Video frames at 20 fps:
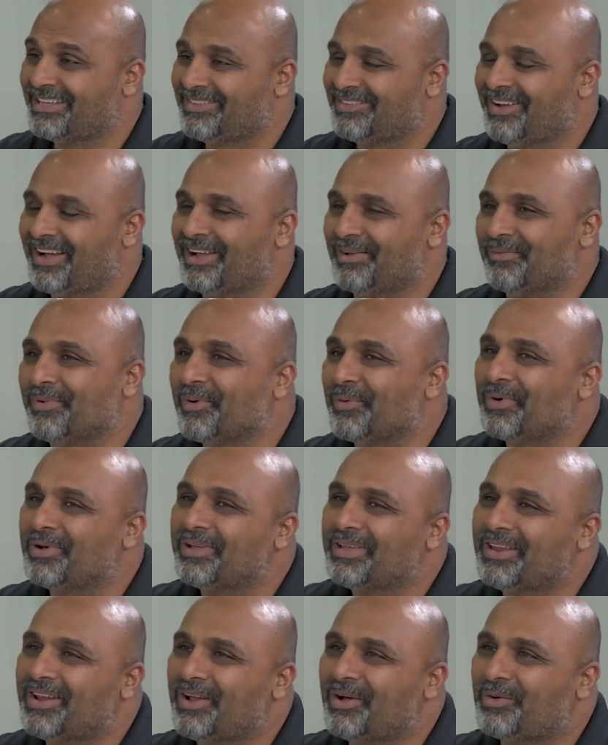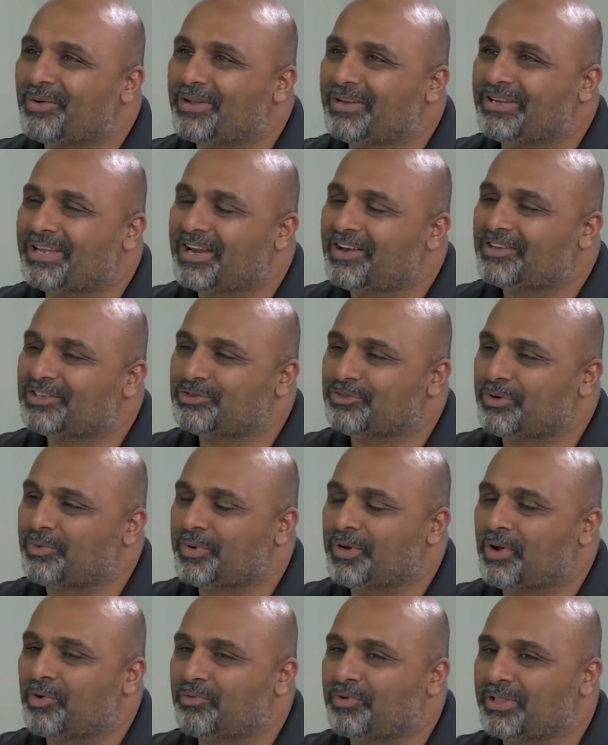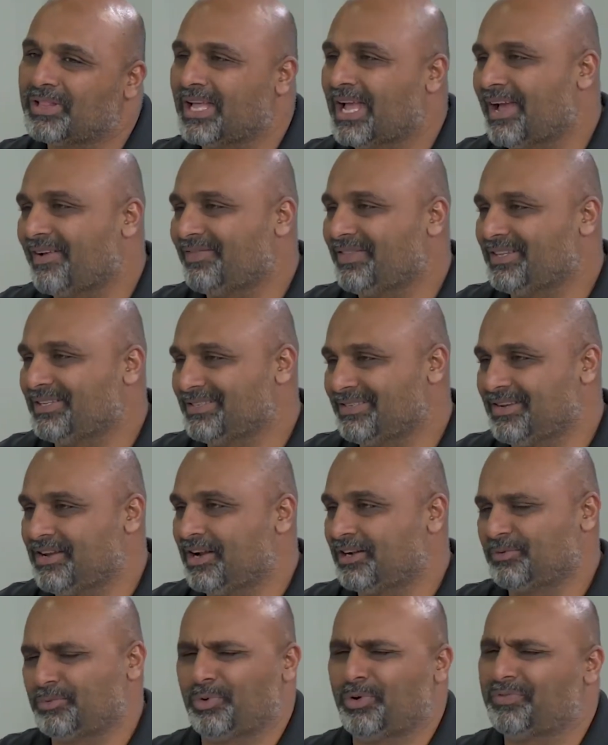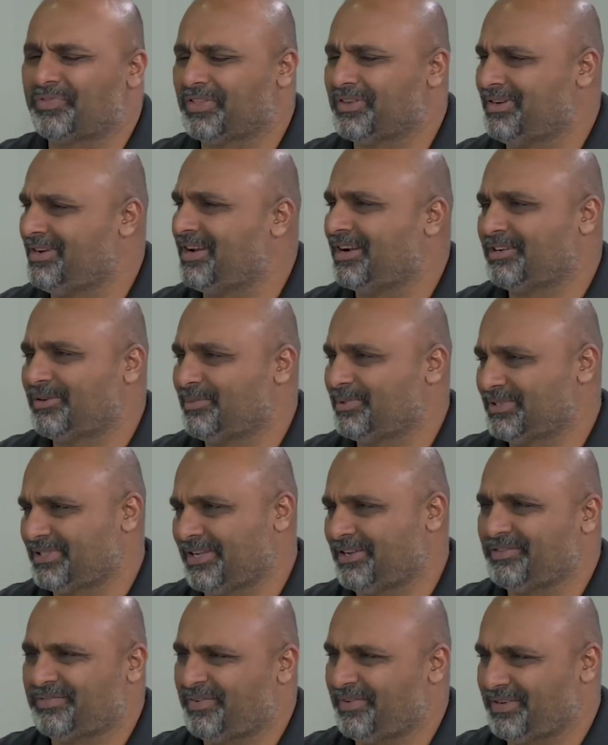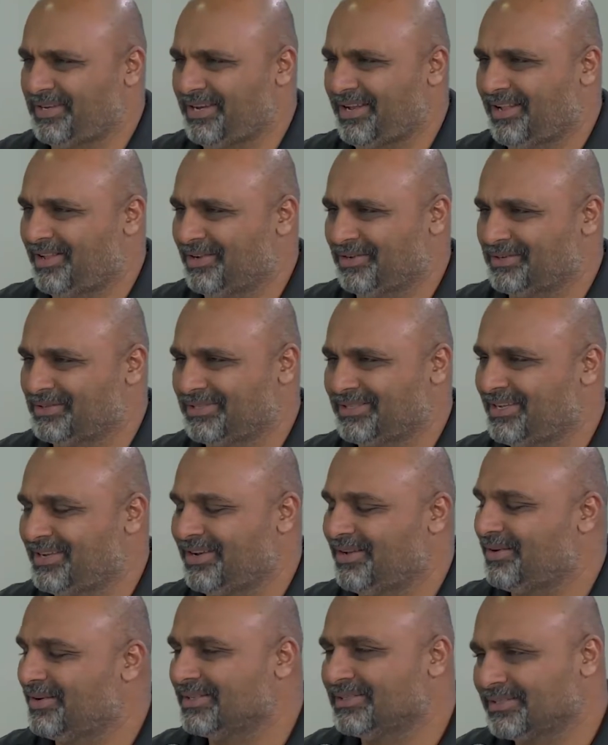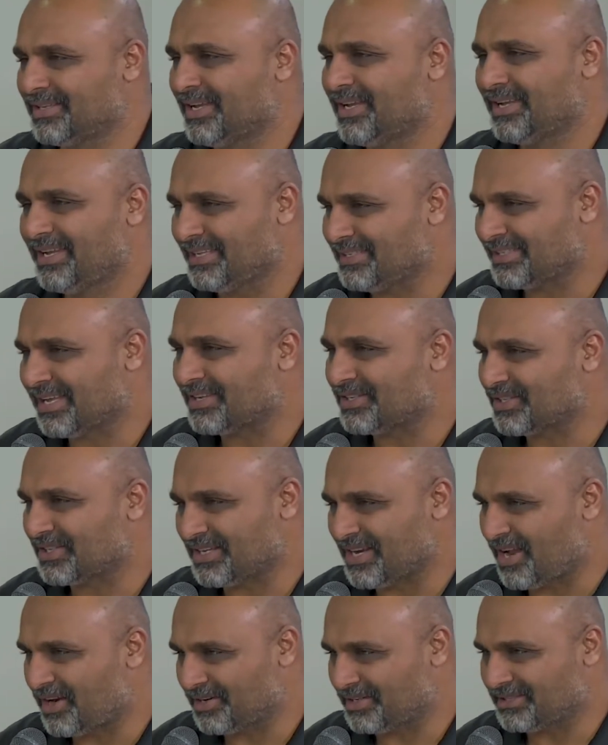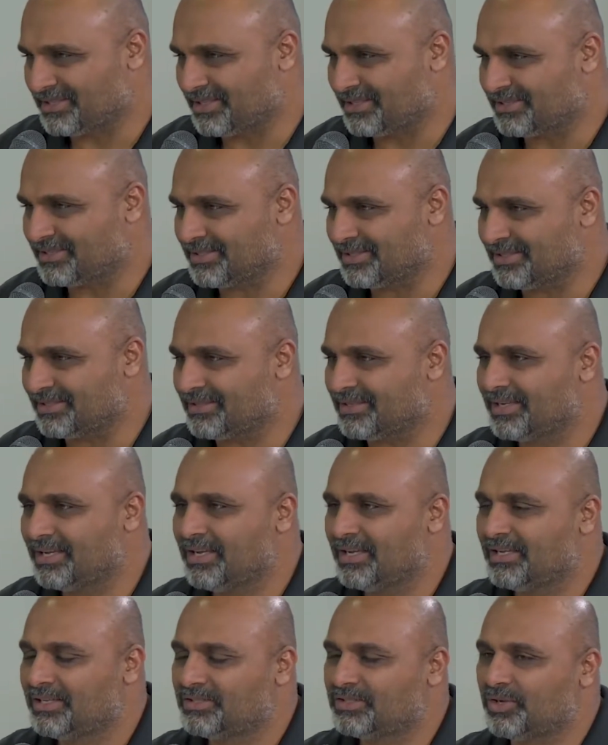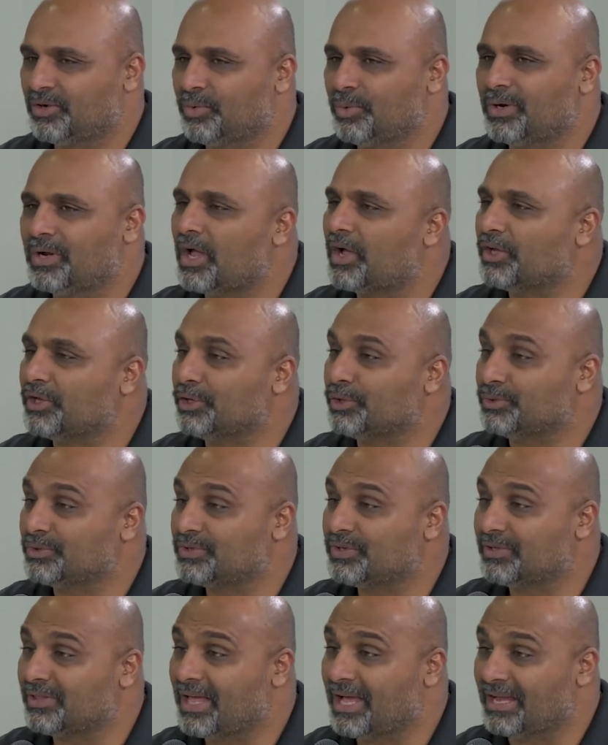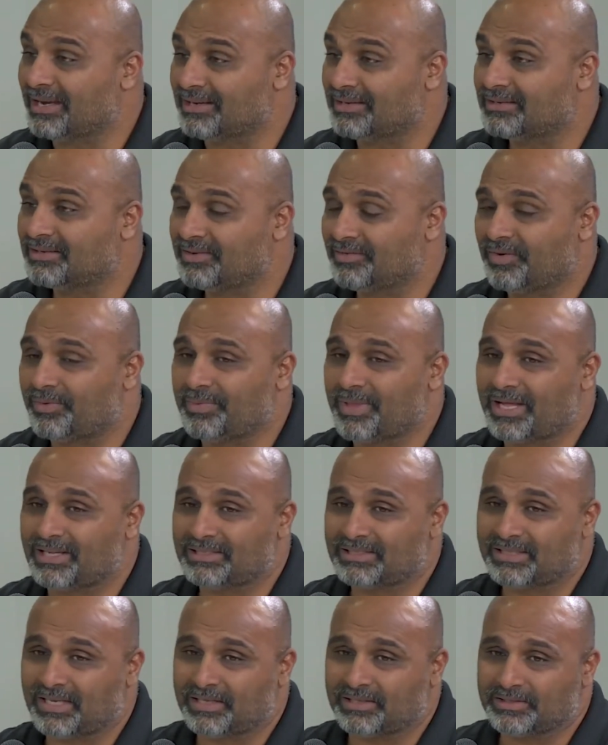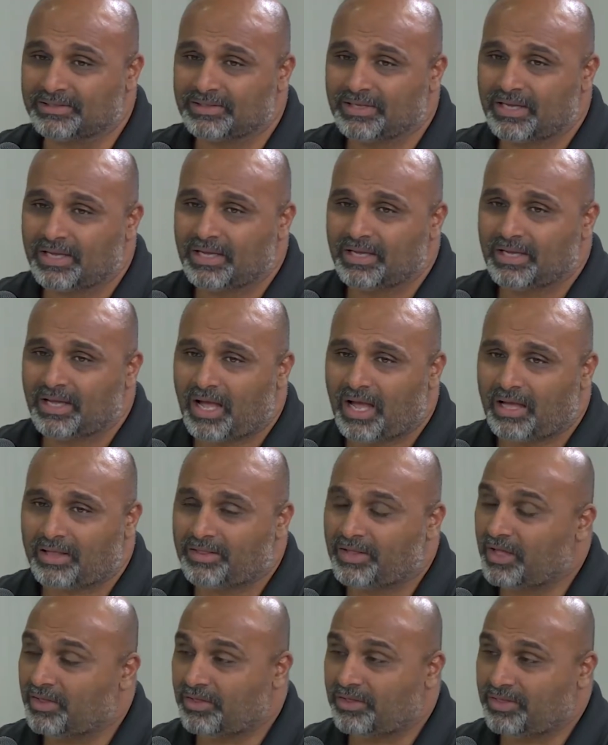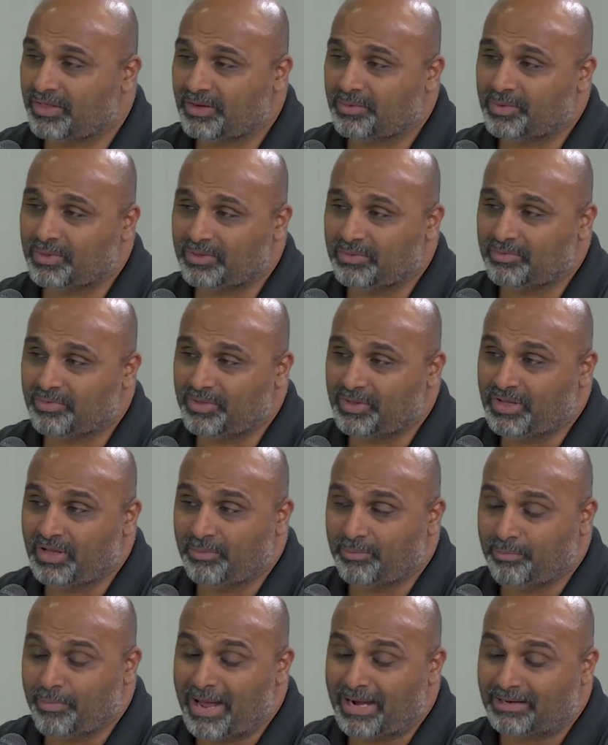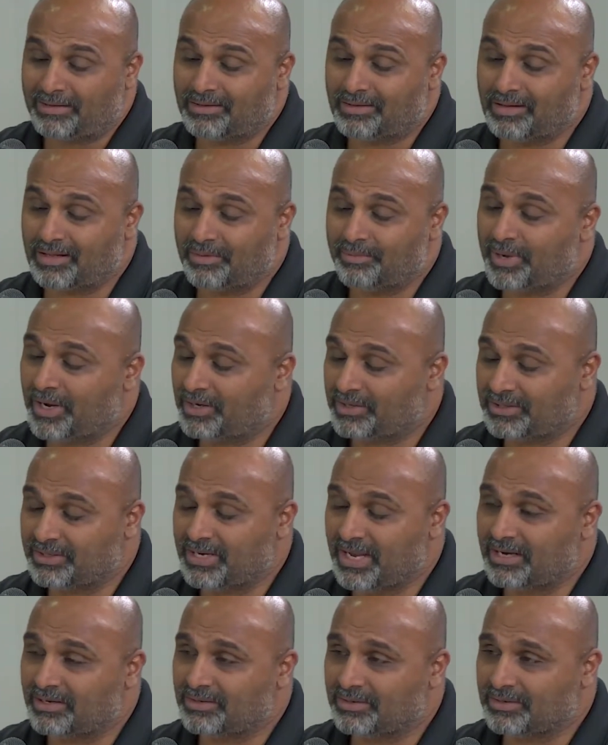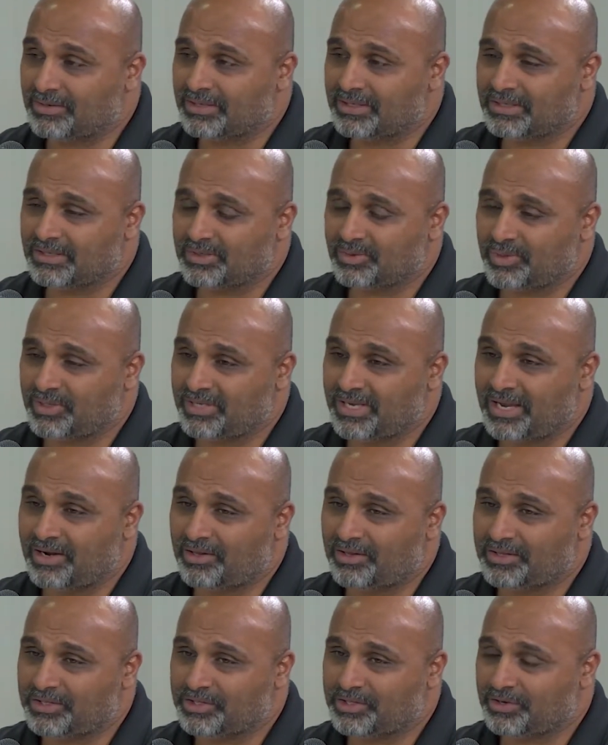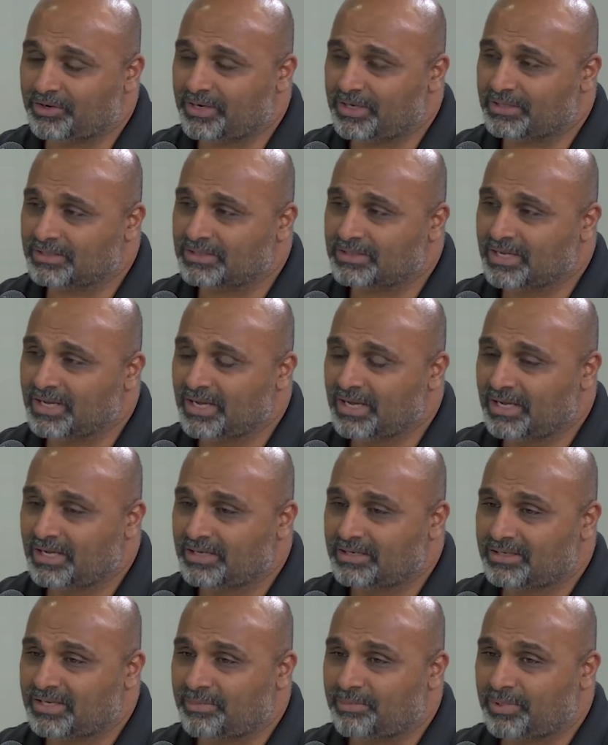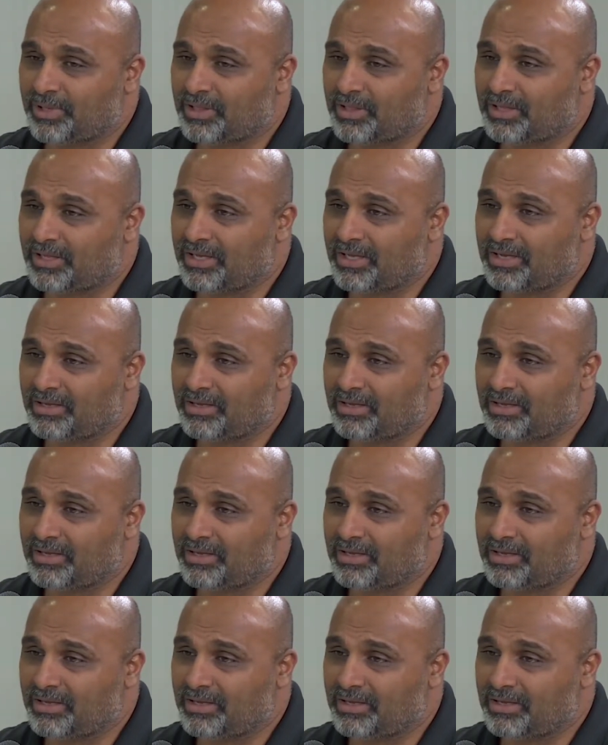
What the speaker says: Right. Well, in dentistry, we don't really have these deductibles. If the deductible's there, it's $50. It's essentially non-existent. So we're not used to that from that sense. The other thing with medical compared to dental is with dental insurance, typically